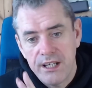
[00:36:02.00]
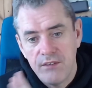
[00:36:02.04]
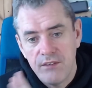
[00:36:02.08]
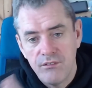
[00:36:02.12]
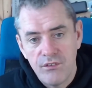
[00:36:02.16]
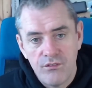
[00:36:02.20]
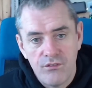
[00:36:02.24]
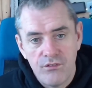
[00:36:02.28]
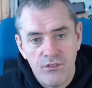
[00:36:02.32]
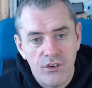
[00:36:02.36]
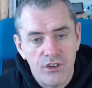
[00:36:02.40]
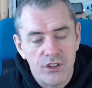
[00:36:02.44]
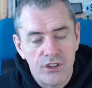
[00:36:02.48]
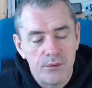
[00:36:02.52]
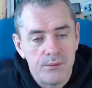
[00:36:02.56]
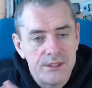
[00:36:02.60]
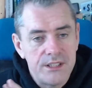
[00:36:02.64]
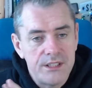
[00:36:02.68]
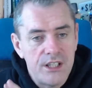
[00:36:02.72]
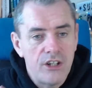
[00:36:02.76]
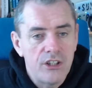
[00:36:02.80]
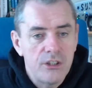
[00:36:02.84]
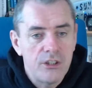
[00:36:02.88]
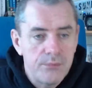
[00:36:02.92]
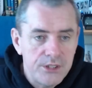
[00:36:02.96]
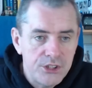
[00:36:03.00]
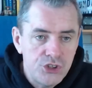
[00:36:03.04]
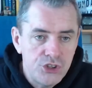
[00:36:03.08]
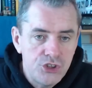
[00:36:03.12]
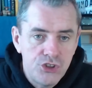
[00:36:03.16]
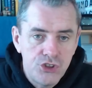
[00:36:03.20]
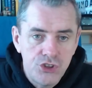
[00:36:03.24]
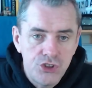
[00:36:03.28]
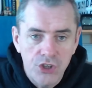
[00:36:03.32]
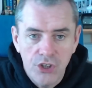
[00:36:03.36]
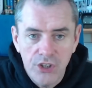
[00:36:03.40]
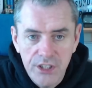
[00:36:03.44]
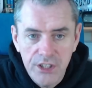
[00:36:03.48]
even further, but now they've been
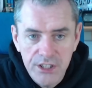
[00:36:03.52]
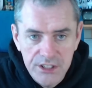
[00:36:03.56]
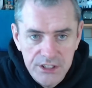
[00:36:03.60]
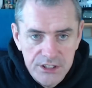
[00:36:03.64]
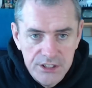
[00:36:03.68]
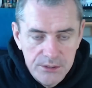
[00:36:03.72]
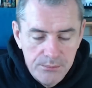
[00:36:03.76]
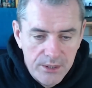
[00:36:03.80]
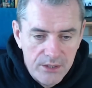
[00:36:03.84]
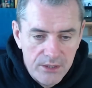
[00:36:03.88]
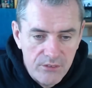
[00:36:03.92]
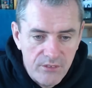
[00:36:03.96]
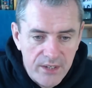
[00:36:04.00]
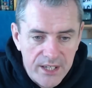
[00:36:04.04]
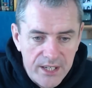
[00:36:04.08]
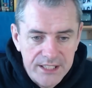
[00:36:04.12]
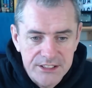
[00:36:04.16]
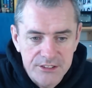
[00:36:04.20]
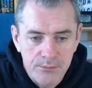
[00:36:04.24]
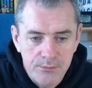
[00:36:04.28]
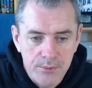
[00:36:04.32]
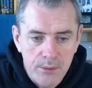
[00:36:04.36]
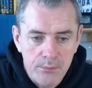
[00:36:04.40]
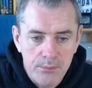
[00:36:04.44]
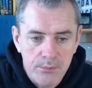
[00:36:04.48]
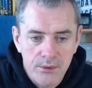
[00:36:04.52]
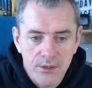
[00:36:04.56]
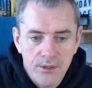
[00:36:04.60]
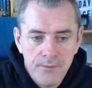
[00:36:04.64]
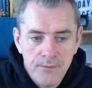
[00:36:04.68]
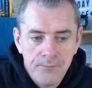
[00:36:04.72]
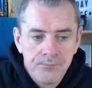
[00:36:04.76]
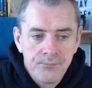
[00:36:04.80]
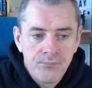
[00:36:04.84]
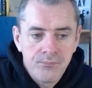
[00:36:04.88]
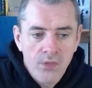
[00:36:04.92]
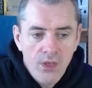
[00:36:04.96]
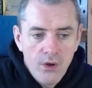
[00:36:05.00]
joined by ranks of people
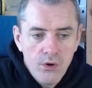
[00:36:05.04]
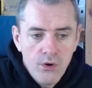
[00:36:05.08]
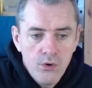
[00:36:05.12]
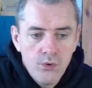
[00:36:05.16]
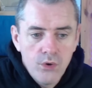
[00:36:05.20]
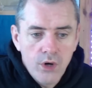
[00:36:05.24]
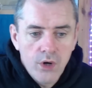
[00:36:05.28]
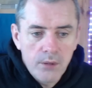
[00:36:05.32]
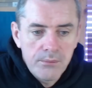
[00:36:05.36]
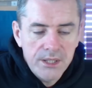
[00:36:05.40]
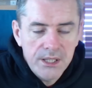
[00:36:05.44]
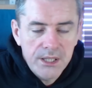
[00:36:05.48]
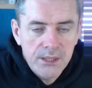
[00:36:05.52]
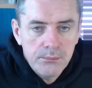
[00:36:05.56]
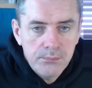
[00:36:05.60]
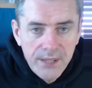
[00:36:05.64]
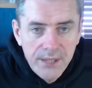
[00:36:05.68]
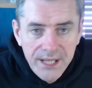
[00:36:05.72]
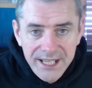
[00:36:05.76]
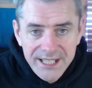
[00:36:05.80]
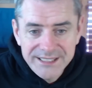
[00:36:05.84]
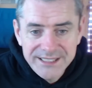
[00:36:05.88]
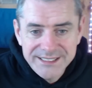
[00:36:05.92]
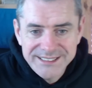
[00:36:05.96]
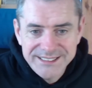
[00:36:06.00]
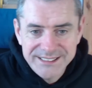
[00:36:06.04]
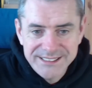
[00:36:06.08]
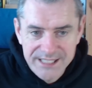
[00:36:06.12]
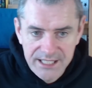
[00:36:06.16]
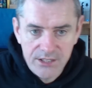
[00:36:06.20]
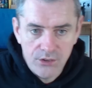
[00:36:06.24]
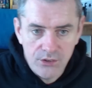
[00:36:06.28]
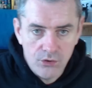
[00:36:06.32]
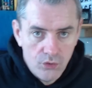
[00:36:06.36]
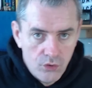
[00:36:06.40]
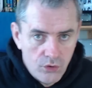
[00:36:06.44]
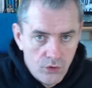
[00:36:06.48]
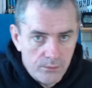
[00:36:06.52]
who are being paid to stay at
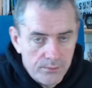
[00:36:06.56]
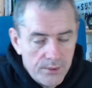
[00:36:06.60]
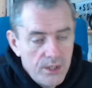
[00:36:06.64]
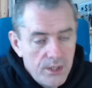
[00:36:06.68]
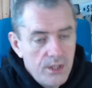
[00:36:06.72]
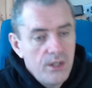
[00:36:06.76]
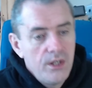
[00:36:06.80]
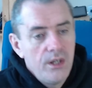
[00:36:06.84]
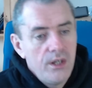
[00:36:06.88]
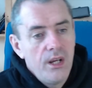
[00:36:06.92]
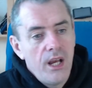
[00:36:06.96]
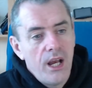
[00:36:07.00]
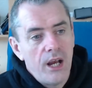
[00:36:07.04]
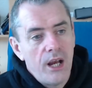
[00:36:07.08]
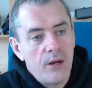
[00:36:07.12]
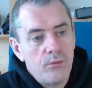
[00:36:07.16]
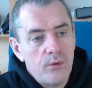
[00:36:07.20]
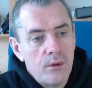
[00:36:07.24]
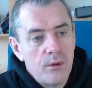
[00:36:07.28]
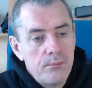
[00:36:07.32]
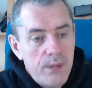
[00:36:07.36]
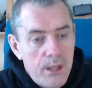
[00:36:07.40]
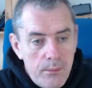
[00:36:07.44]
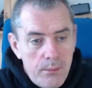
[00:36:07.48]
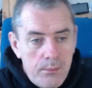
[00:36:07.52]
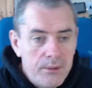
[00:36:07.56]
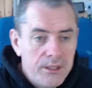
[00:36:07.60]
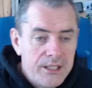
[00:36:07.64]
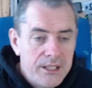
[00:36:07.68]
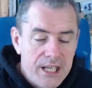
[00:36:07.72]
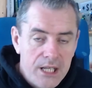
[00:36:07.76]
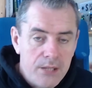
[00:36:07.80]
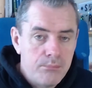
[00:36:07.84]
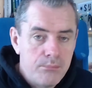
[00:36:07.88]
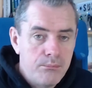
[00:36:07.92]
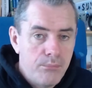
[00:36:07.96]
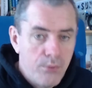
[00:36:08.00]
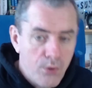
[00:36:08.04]
home. And when people
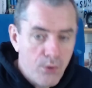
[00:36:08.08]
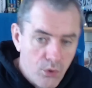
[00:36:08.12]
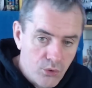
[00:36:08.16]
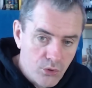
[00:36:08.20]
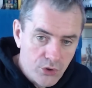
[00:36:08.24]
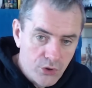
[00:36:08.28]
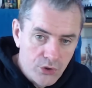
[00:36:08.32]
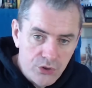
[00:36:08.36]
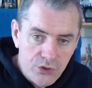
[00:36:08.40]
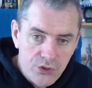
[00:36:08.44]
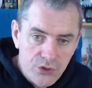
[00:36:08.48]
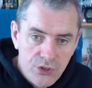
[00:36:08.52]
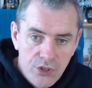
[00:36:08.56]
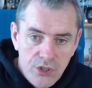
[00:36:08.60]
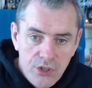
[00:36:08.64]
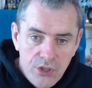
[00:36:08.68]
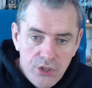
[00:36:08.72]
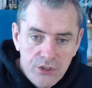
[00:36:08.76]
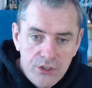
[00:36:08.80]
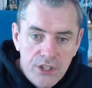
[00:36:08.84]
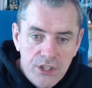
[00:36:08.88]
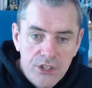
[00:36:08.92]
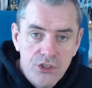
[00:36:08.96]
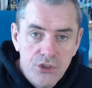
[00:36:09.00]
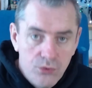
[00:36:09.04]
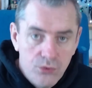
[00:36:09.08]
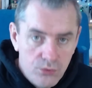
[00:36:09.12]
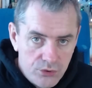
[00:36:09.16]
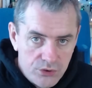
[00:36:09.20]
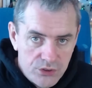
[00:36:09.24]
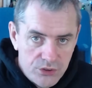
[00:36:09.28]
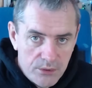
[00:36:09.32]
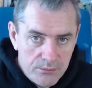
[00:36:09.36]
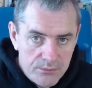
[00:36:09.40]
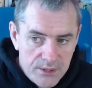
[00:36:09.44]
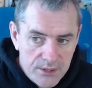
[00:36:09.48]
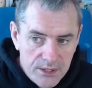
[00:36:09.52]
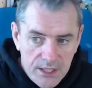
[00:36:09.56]
get bored, they do
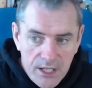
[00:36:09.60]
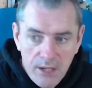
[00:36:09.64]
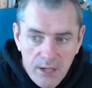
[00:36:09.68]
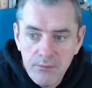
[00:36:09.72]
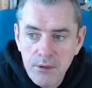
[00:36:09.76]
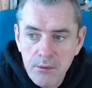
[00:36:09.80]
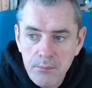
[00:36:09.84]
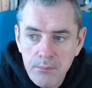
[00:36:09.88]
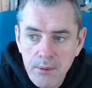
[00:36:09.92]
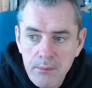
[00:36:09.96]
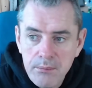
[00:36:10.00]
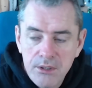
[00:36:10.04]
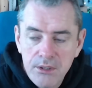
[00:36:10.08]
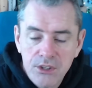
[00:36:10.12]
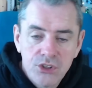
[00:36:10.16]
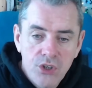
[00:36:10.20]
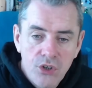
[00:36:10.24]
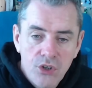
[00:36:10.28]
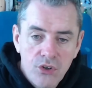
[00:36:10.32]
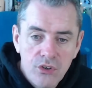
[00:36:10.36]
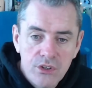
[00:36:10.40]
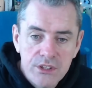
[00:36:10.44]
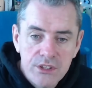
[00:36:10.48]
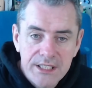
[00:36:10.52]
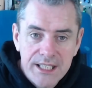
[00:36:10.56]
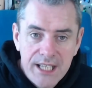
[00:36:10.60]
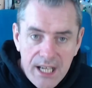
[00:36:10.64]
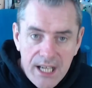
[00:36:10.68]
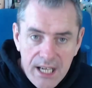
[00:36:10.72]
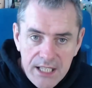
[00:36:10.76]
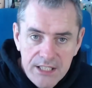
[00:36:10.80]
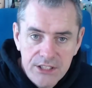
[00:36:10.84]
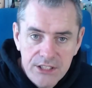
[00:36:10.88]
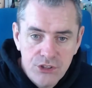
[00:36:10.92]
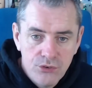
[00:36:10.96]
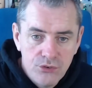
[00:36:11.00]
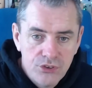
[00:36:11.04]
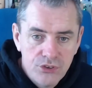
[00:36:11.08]
something. And when people are told they
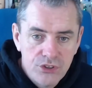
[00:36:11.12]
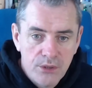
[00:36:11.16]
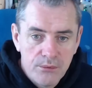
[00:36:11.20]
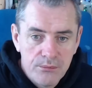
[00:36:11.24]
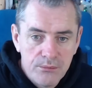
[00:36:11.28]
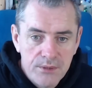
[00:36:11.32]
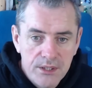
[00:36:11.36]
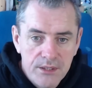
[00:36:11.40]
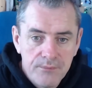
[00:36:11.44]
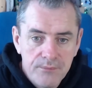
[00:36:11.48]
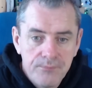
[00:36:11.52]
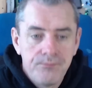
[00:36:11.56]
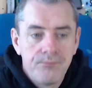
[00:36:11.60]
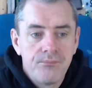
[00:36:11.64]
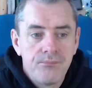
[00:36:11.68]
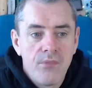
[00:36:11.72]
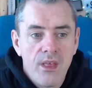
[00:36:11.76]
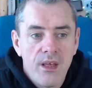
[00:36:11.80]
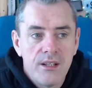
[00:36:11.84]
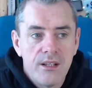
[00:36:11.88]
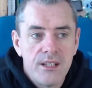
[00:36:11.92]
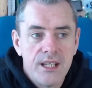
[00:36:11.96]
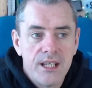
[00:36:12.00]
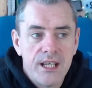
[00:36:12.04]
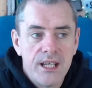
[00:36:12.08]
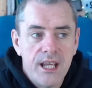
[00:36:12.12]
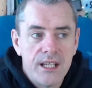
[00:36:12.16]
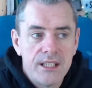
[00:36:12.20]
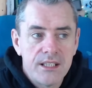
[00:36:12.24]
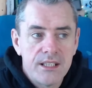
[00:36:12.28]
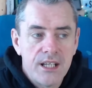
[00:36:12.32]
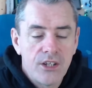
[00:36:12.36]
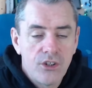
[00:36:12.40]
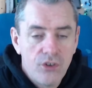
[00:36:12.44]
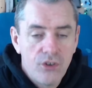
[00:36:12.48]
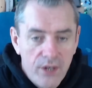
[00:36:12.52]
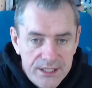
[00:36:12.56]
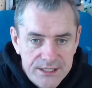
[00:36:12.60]
can't do something, they get
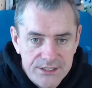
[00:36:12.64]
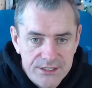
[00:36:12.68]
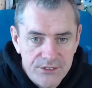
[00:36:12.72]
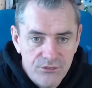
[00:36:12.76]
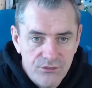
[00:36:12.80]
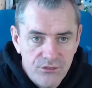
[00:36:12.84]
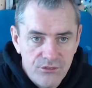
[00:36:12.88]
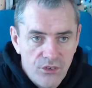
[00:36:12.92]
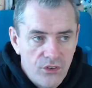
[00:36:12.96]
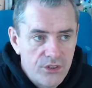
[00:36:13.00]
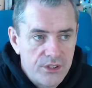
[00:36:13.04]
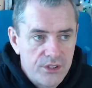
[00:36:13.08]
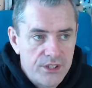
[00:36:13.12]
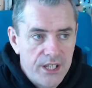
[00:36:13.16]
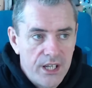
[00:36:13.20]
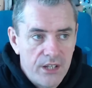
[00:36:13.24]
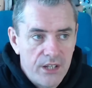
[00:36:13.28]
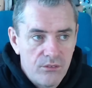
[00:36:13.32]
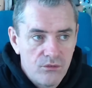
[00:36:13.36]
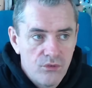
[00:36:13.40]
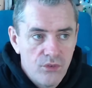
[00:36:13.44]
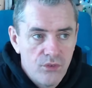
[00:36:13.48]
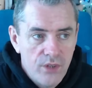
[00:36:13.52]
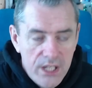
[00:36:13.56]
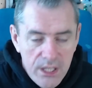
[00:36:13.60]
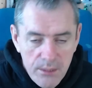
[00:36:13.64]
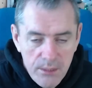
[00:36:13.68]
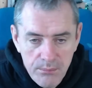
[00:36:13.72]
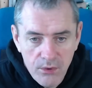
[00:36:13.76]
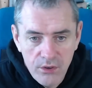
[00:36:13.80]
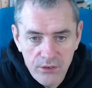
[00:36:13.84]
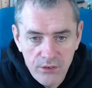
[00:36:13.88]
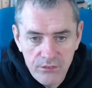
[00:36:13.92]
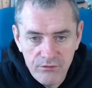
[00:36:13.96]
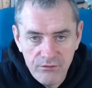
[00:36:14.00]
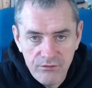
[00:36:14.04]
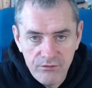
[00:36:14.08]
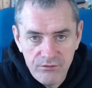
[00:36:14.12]
aggressive or they get really
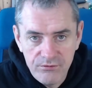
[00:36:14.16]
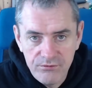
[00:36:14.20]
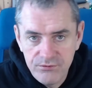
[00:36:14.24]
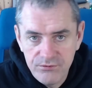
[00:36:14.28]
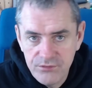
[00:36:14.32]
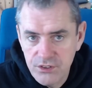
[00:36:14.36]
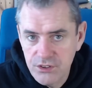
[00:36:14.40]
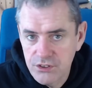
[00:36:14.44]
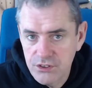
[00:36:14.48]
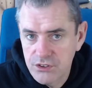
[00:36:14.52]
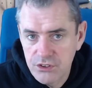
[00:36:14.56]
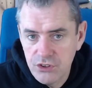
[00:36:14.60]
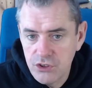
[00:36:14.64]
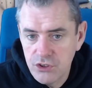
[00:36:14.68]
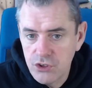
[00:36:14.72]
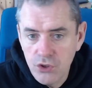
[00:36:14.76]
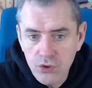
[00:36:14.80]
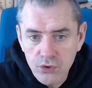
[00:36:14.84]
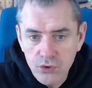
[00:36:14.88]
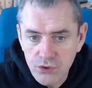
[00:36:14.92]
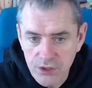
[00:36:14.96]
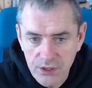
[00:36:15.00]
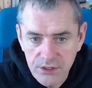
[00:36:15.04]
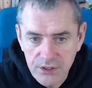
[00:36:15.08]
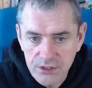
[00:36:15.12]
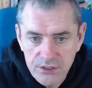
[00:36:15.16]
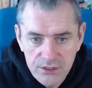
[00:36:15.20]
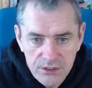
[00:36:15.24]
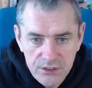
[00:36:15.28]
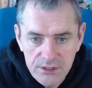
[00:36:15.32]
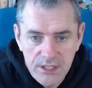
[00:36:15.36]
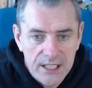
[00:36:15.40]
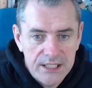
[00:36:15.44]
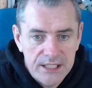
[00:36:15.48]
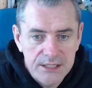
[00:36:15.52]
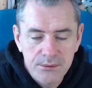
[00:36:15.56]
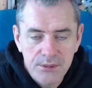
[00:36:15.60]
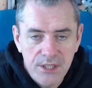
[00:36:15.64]
bored and just lose it.
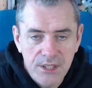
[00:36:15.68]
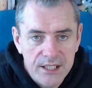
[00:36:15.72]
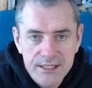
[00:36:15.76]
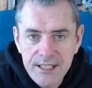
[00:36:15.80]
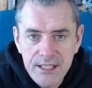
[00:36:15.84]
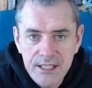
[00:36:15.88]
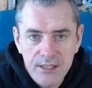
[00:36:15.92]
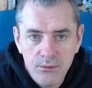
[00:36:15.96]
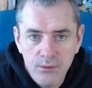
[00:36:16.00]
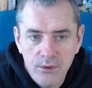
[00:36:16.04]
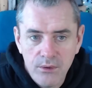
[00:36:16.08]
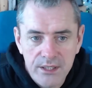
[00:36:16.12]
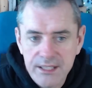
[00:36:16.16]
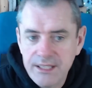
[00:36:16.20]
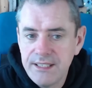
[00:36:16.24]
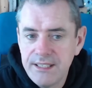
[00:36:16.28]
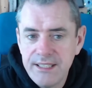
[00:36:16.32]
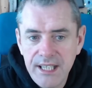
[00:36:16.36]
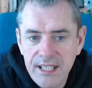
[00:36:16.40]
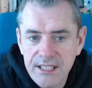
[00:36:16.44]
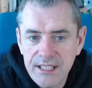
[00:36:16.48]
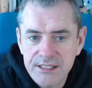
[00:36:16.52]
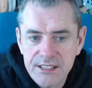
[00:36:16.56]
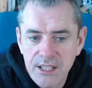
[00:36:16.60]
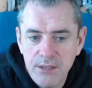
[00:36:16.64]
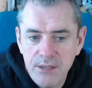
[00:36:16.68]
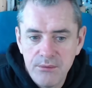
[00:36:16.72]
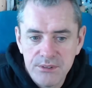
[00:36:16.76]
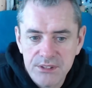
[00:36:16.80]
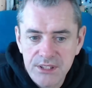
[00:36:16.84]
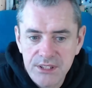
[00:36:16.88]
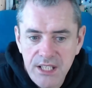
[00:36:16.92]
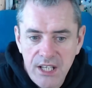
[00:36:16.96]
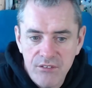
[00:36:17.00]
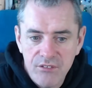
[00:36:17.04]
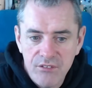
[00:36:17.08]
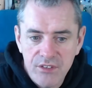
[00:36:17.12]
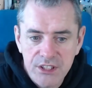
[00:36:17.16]
That's, I think, yesterday was a
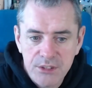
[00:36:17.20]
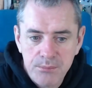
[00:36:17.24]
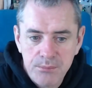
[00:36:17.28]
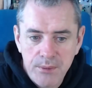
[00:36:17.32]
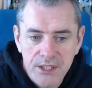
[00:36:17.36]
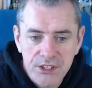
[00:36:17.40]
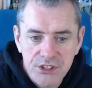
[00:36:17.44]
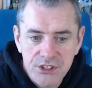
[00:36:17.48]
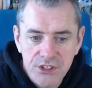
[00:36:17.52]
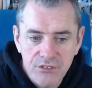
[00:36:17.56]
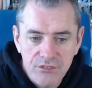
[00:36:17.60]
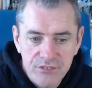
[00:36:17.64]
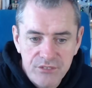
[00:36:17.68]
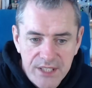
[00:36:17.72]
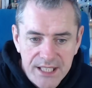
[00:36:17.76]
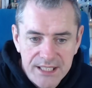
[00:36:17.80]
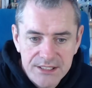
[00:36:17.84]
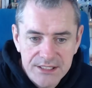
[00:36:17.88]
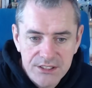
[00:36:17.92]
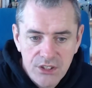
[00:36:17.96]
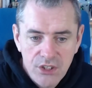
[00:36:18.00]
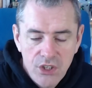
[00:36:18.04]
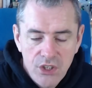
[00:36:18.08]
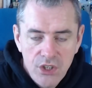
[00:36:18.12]
kind of an expression of that.